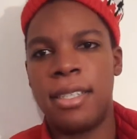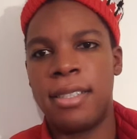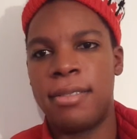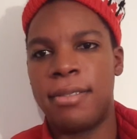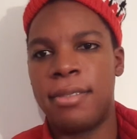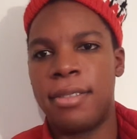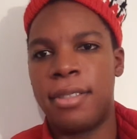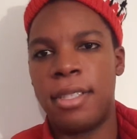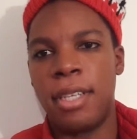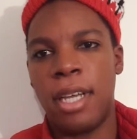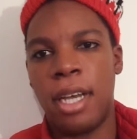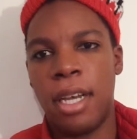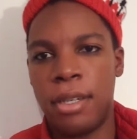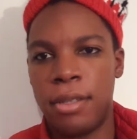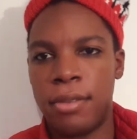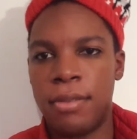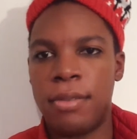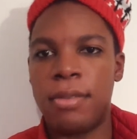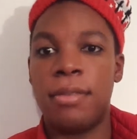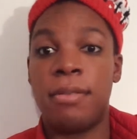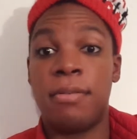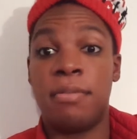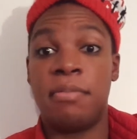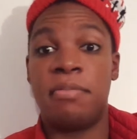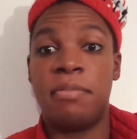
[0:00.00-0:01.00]
So,
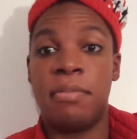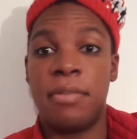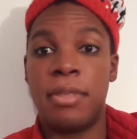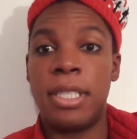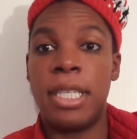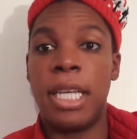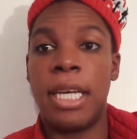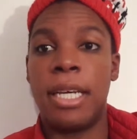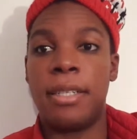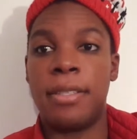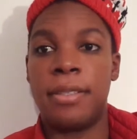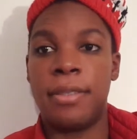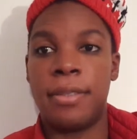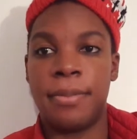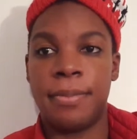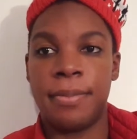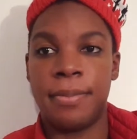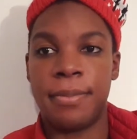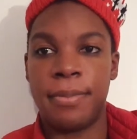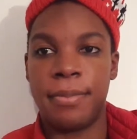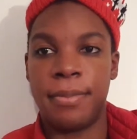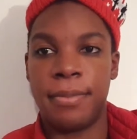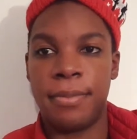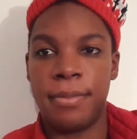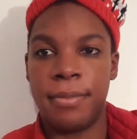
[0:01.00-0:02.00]
it's nice.
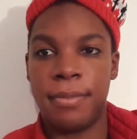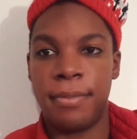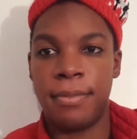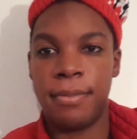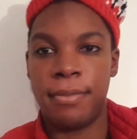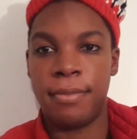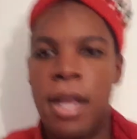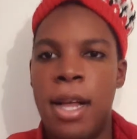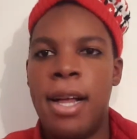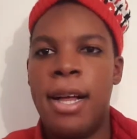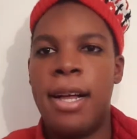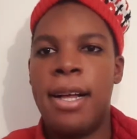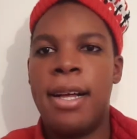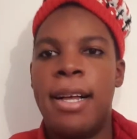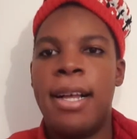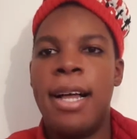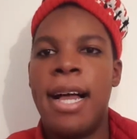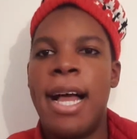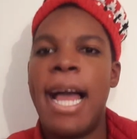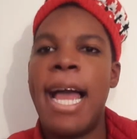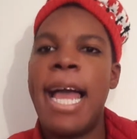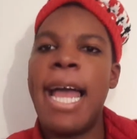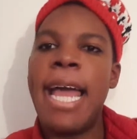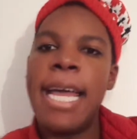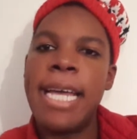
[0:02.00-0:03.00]

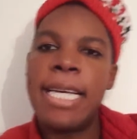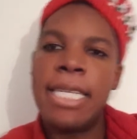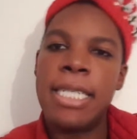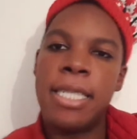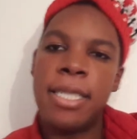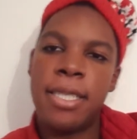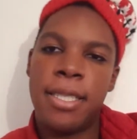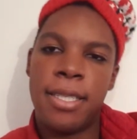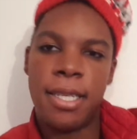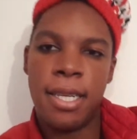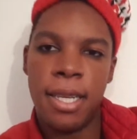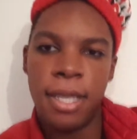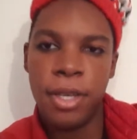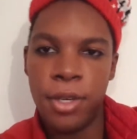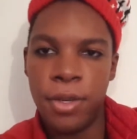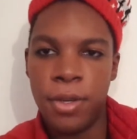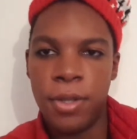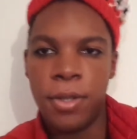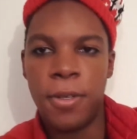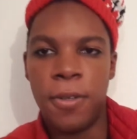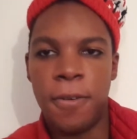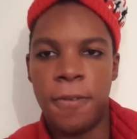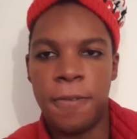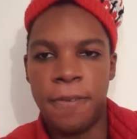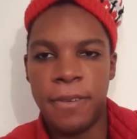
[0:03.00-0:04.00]
And
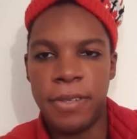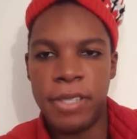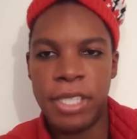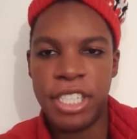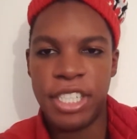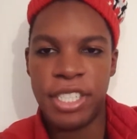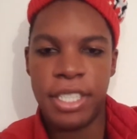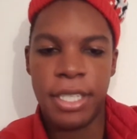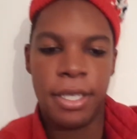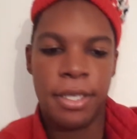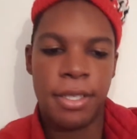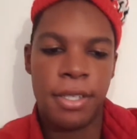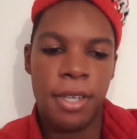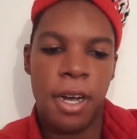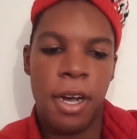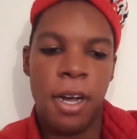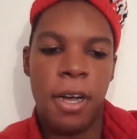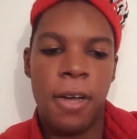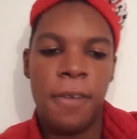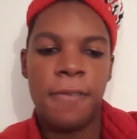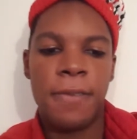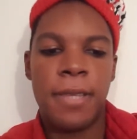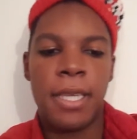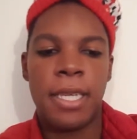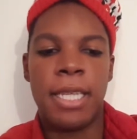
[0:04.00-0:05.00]
to finish this
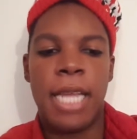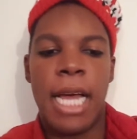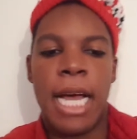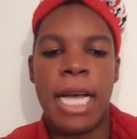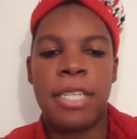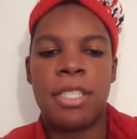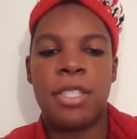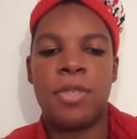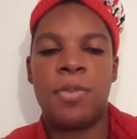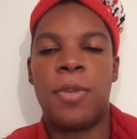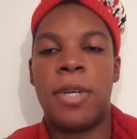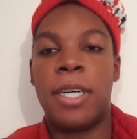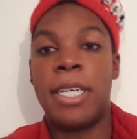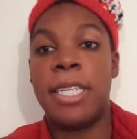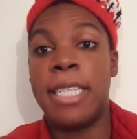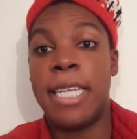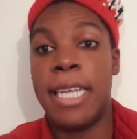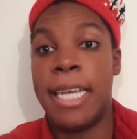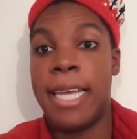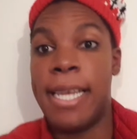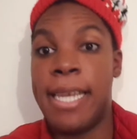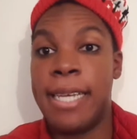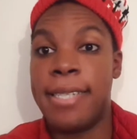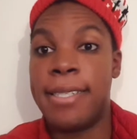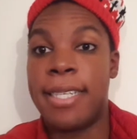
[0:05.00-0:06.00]
off, the last one
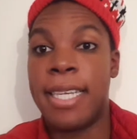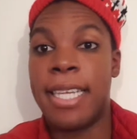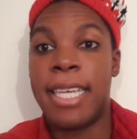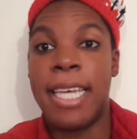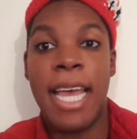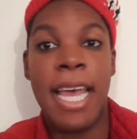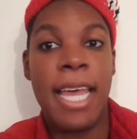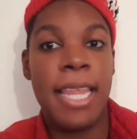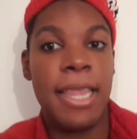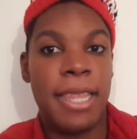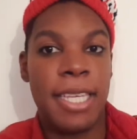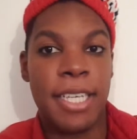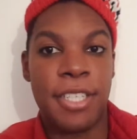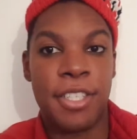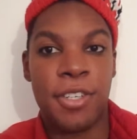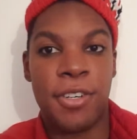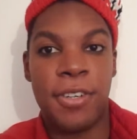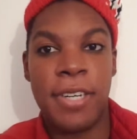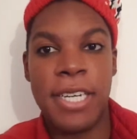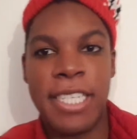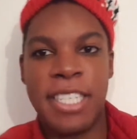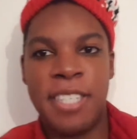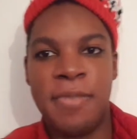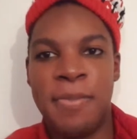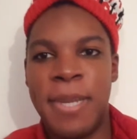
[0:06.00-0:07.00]
is, again, This
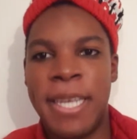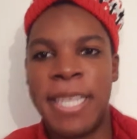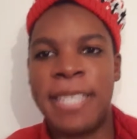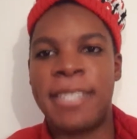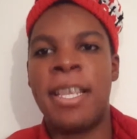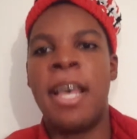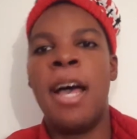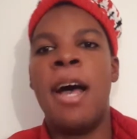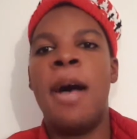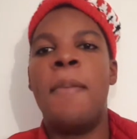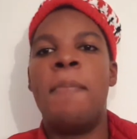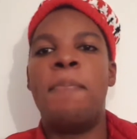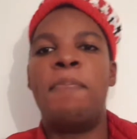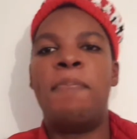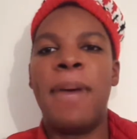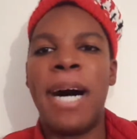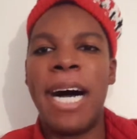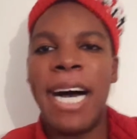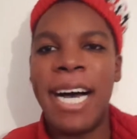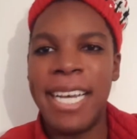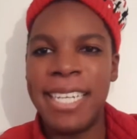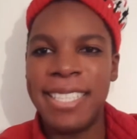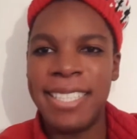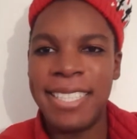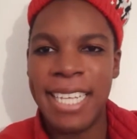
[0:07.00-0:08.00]
Christmas,
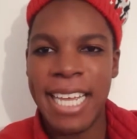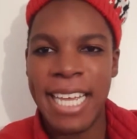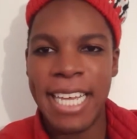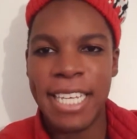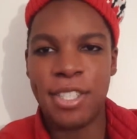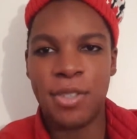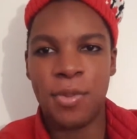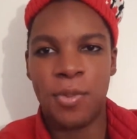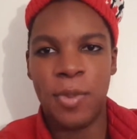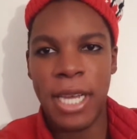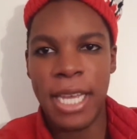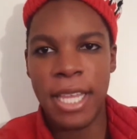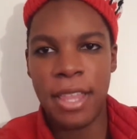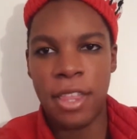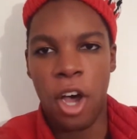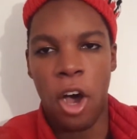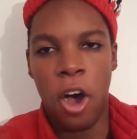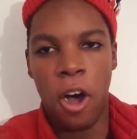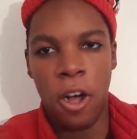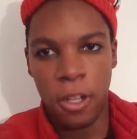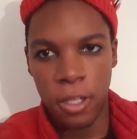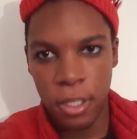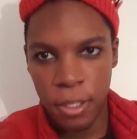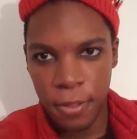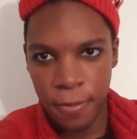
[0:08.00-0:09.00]
but it's with
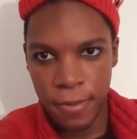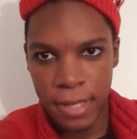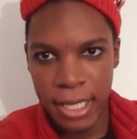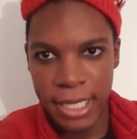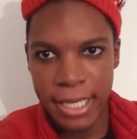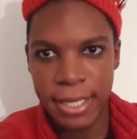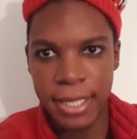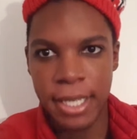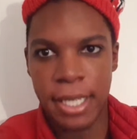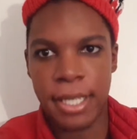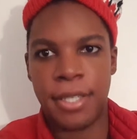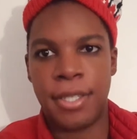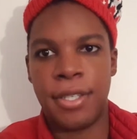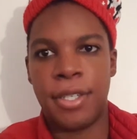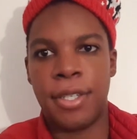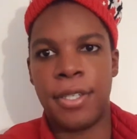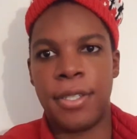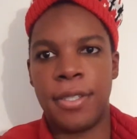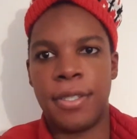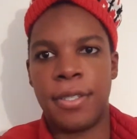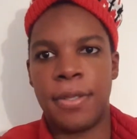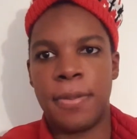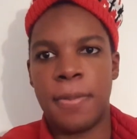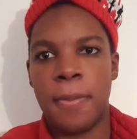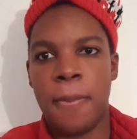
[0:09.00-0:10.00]
all of the
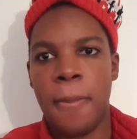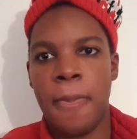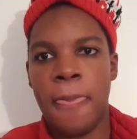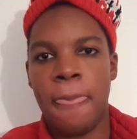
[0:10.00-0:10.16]
sisters.